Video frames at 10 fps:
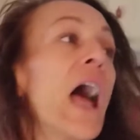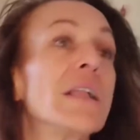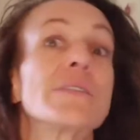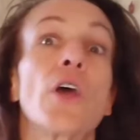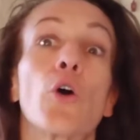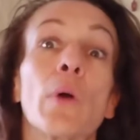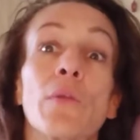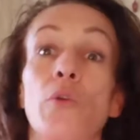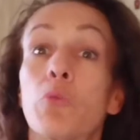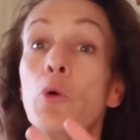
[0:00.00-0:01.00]
And so
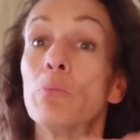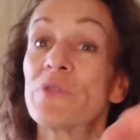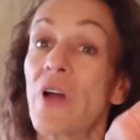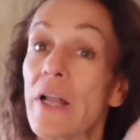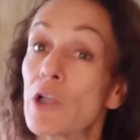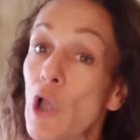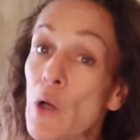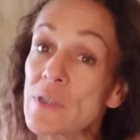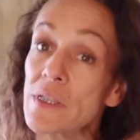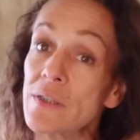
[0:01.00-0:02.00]
the poop side
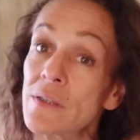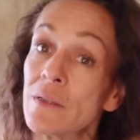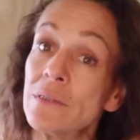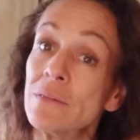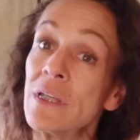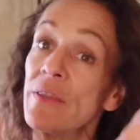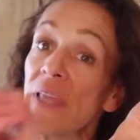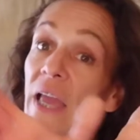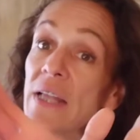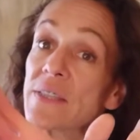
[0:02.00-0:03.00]
closes,
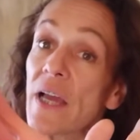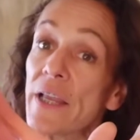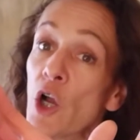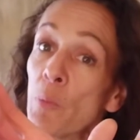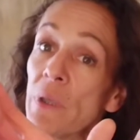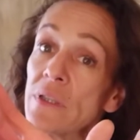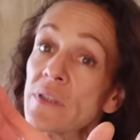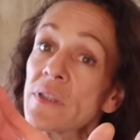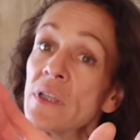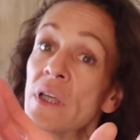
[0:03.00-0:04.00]
the egg side
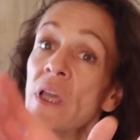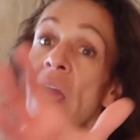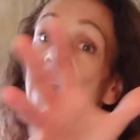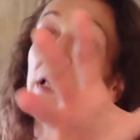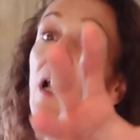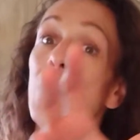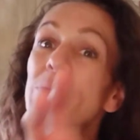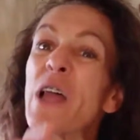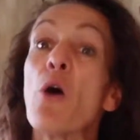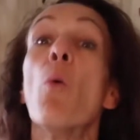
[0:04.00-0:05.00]
opens, and it comes
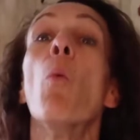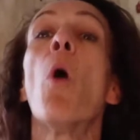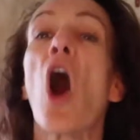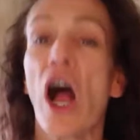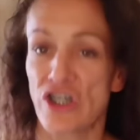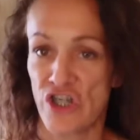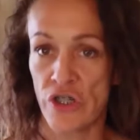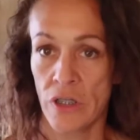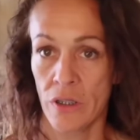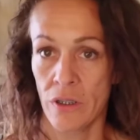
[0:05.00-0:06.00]
out
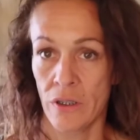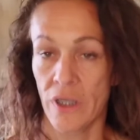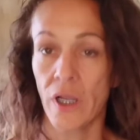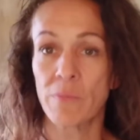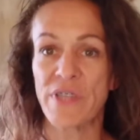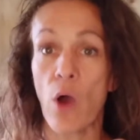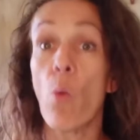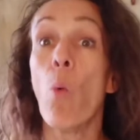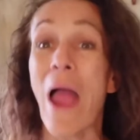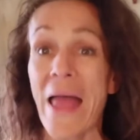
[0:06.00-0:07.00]
washed. It comes
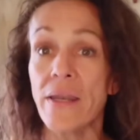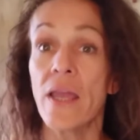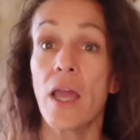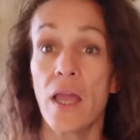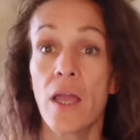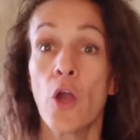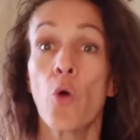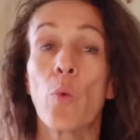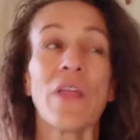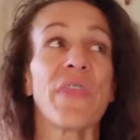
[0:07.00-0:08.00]
out wet
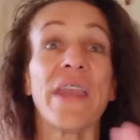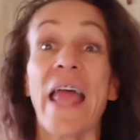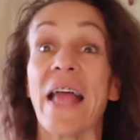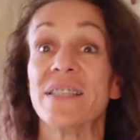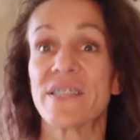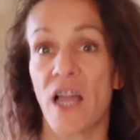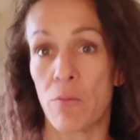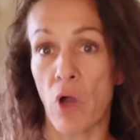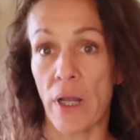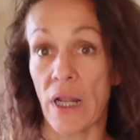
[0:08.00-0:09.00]
with an
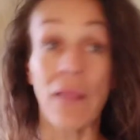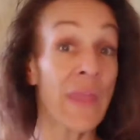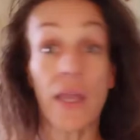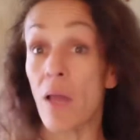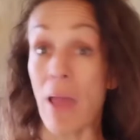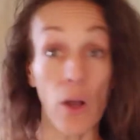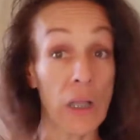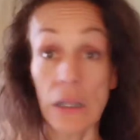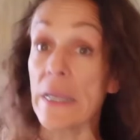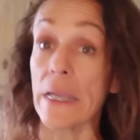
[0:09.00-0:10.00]
enzyme on it. And they come out
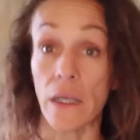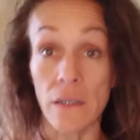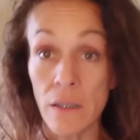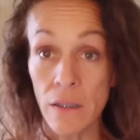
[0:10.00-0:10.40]
clean,